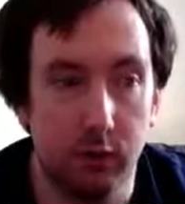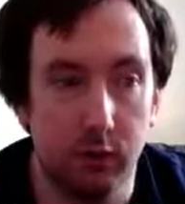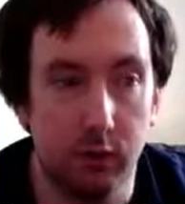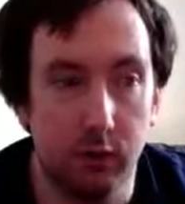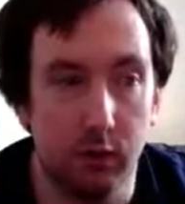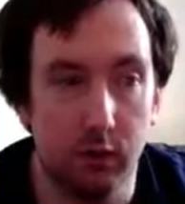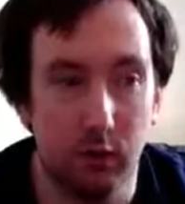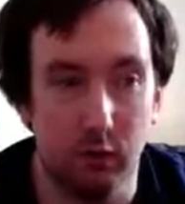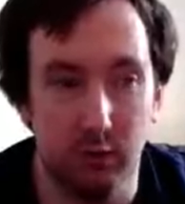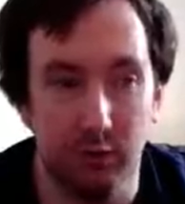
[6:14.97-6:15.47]

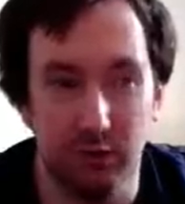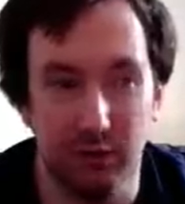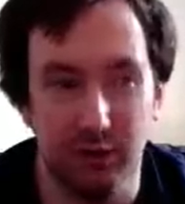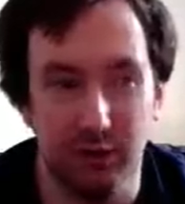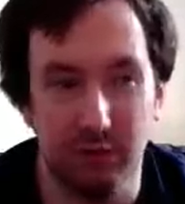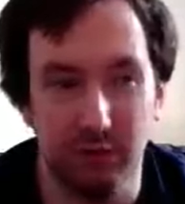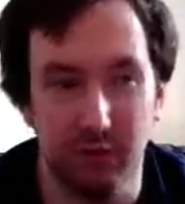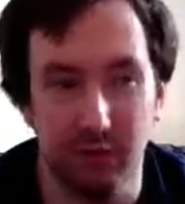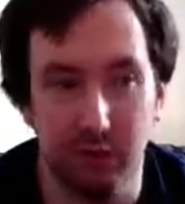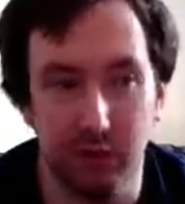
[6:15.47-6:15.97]
and obviously
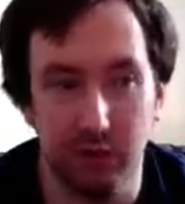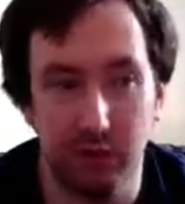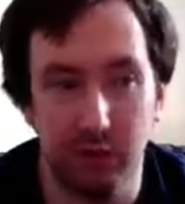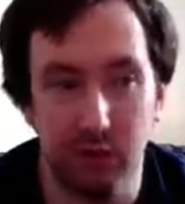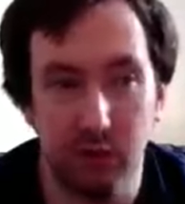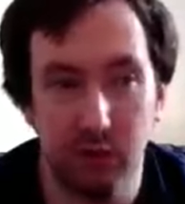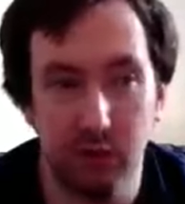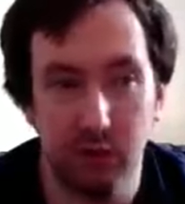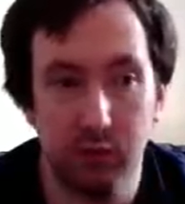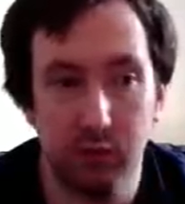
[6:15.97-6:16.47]
things like
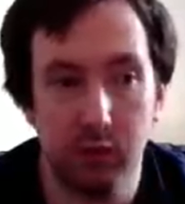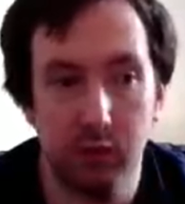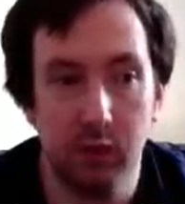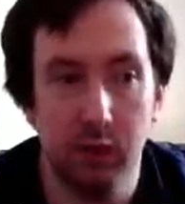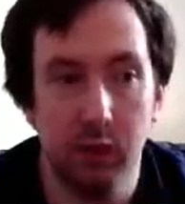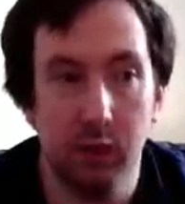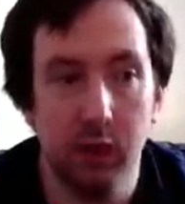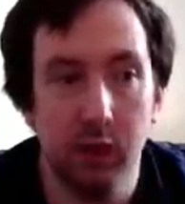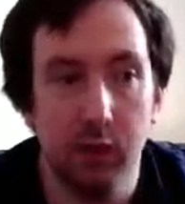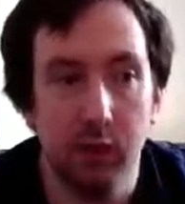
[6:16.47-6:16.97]
husks.
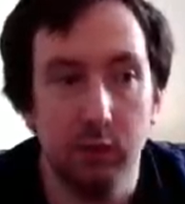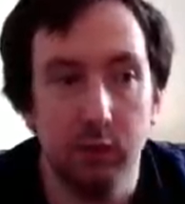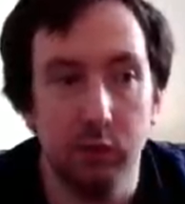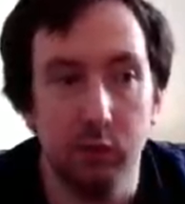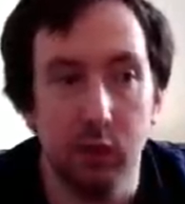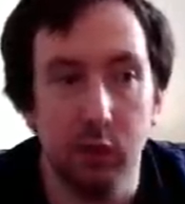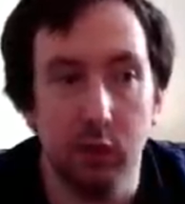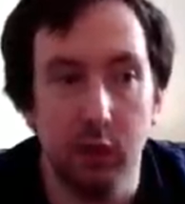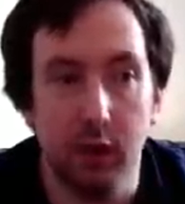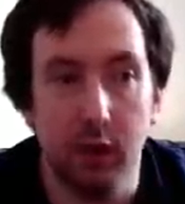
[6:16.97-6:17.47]
Now
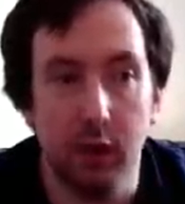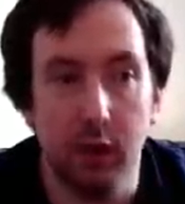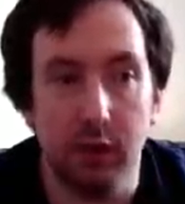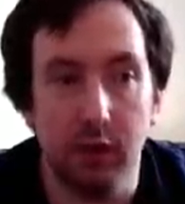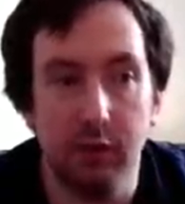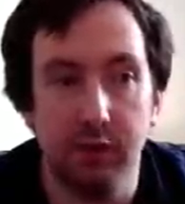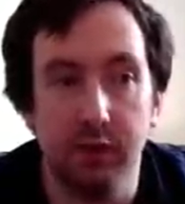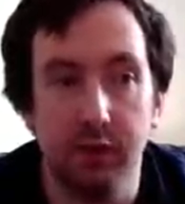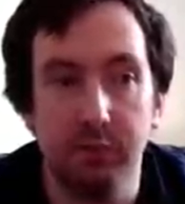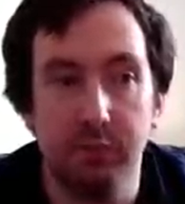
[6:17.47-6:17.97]
I
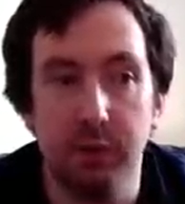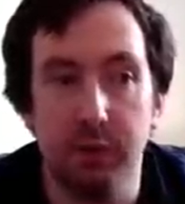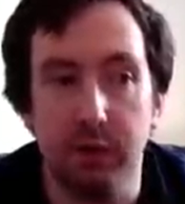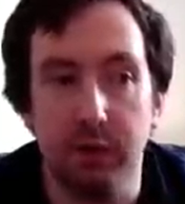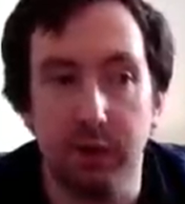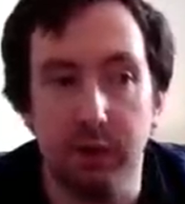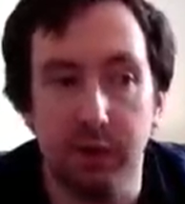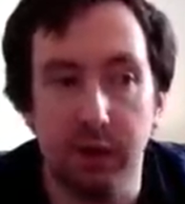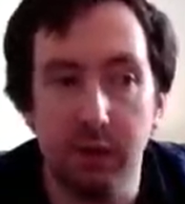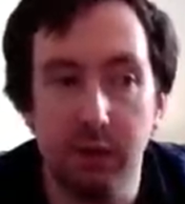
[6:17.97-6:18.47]
saved my
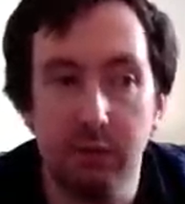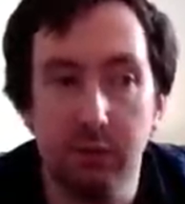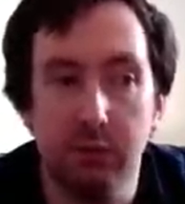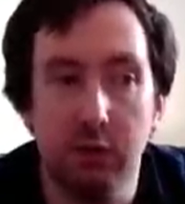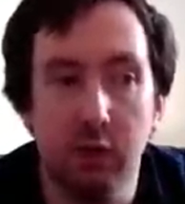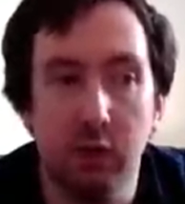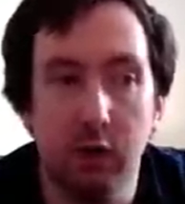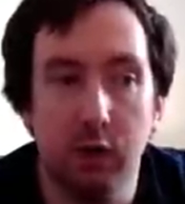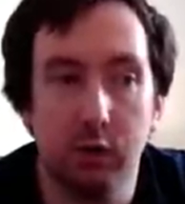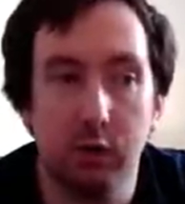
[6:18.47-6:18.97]
grenades for
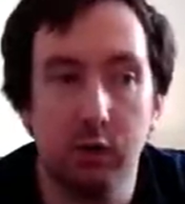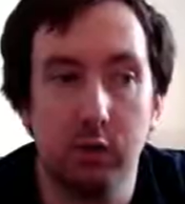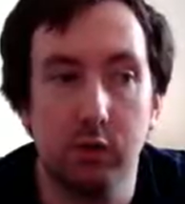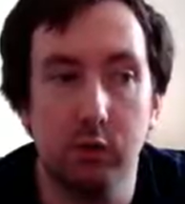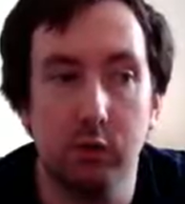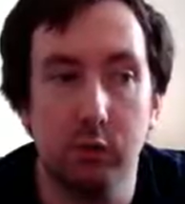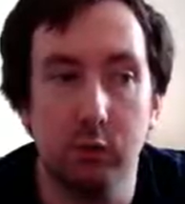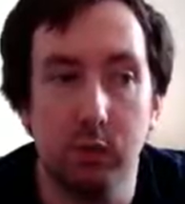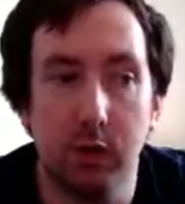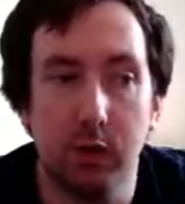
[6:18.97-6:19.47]
husks
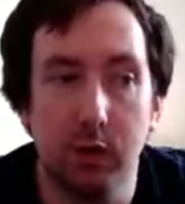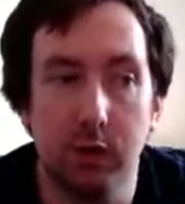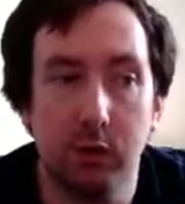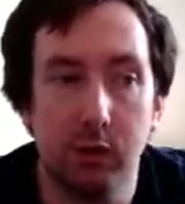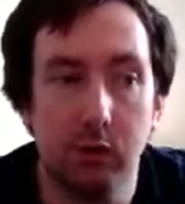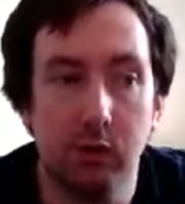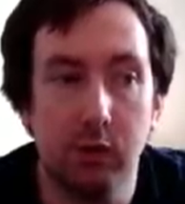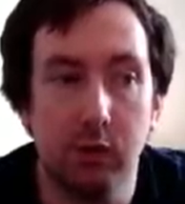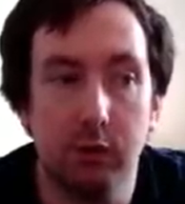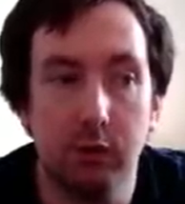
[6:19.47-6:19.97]
as well.
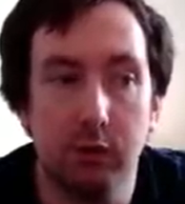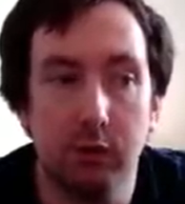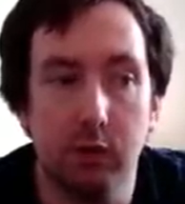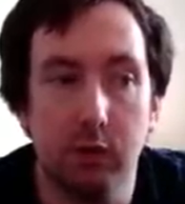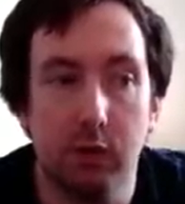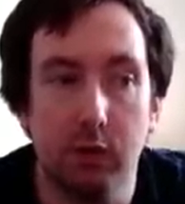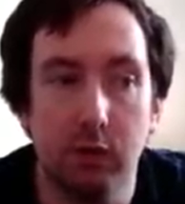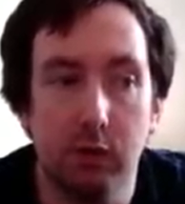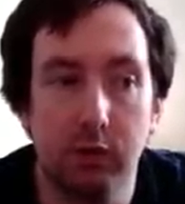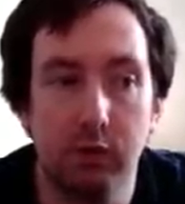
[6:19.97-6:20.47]
If a
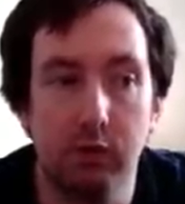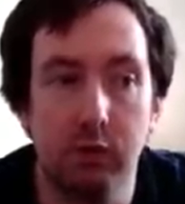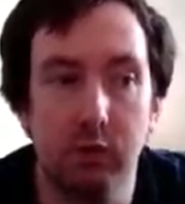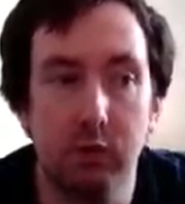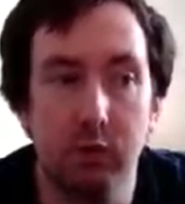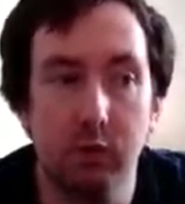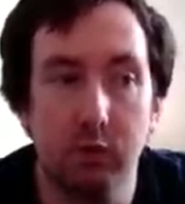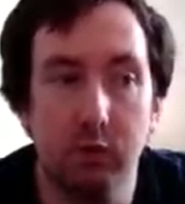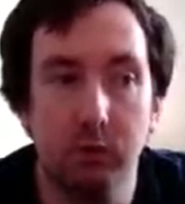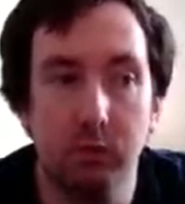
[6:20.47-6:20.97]
husk
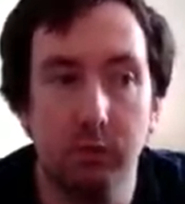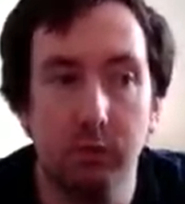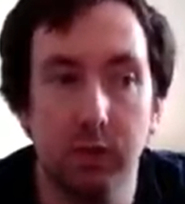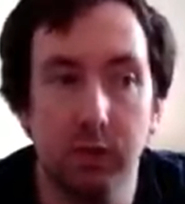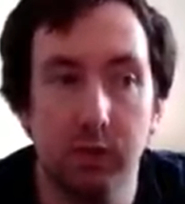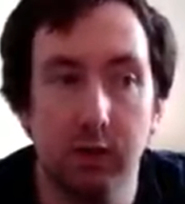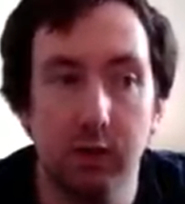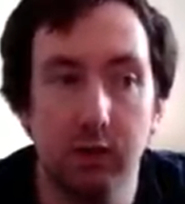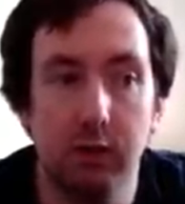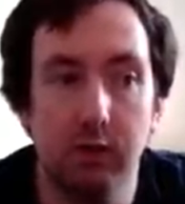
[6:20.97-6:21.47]
sneaks up
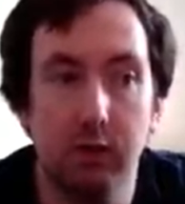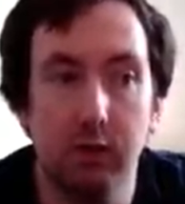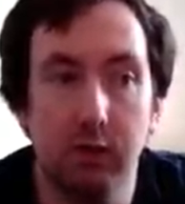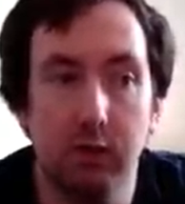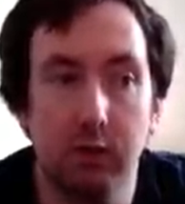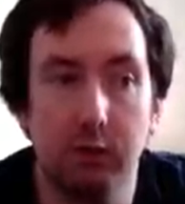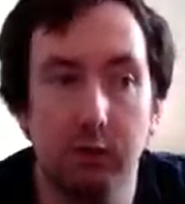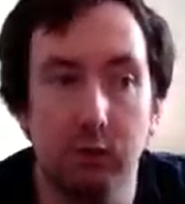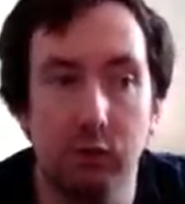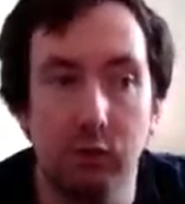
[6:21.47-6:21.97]
beside us, I
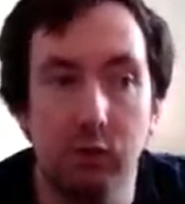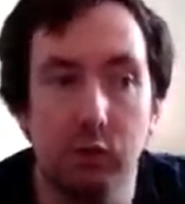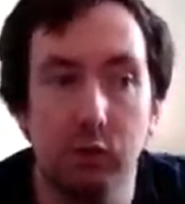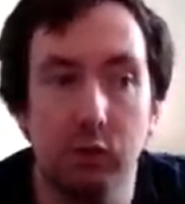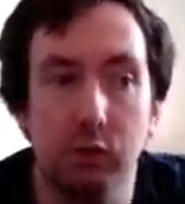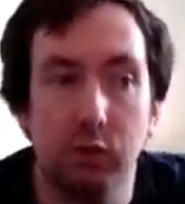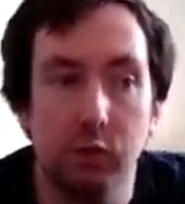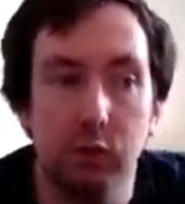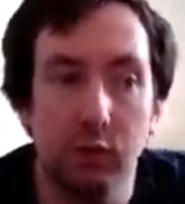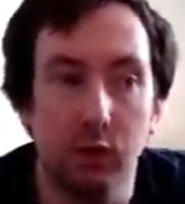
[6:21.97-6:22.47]
throw
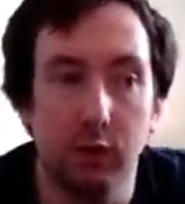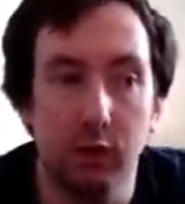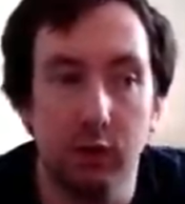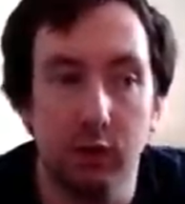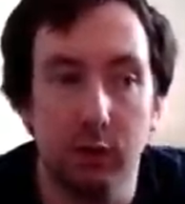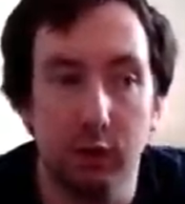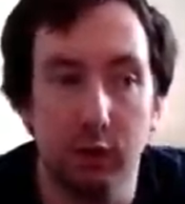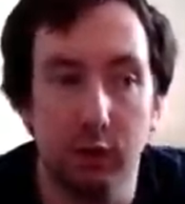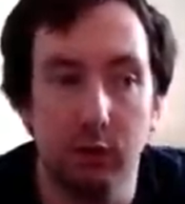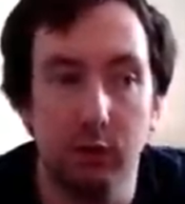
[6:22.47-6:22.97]

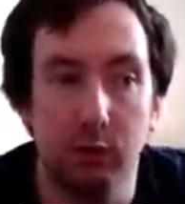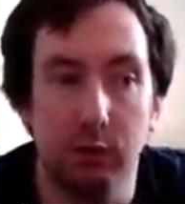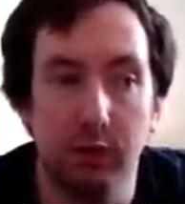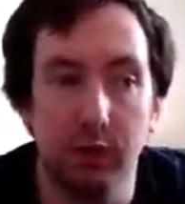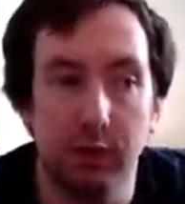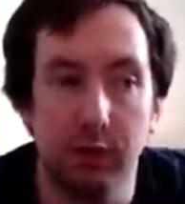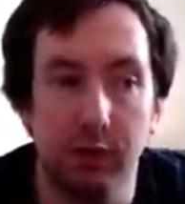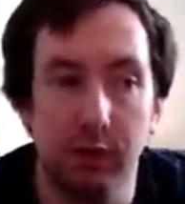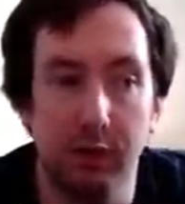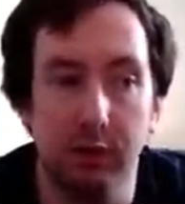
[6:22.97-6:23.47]
one of
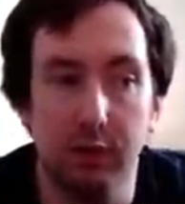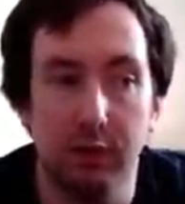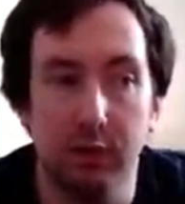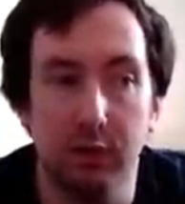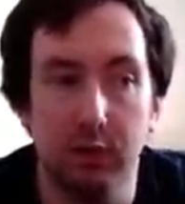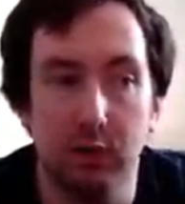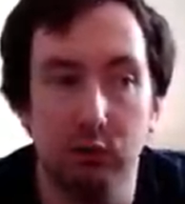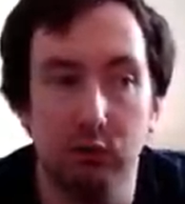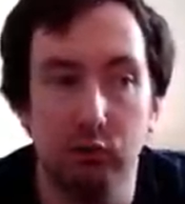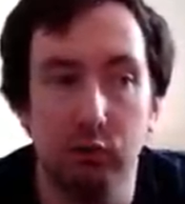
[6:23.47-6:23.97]
these
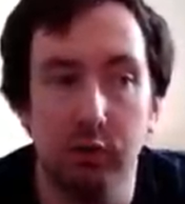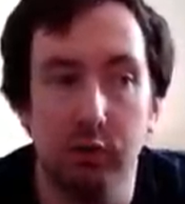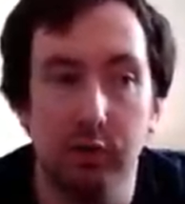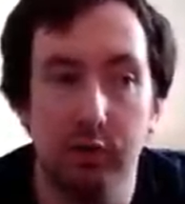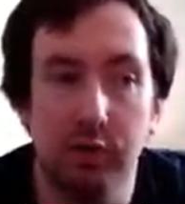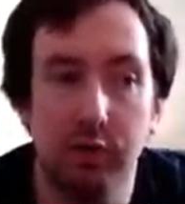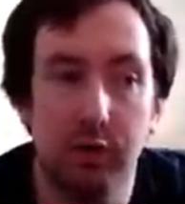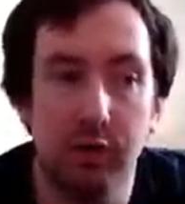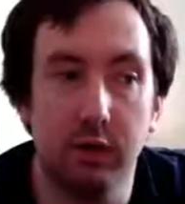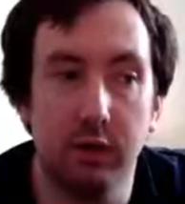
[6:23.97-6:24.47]
electricity
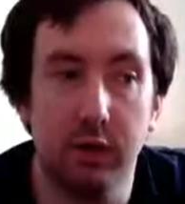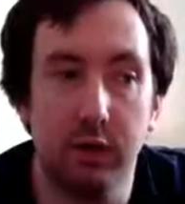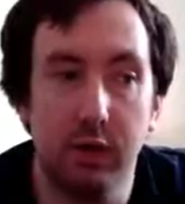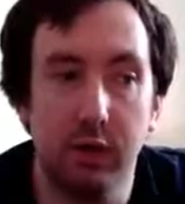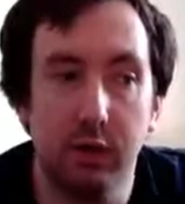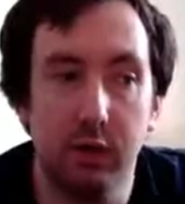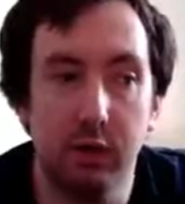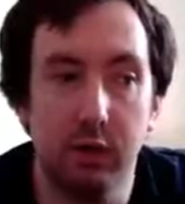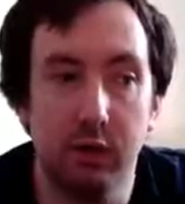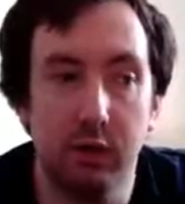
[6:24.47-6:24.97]

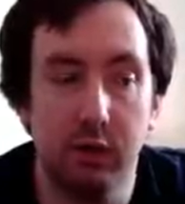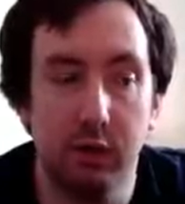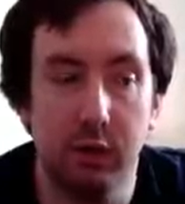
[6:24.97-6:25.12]
grenades,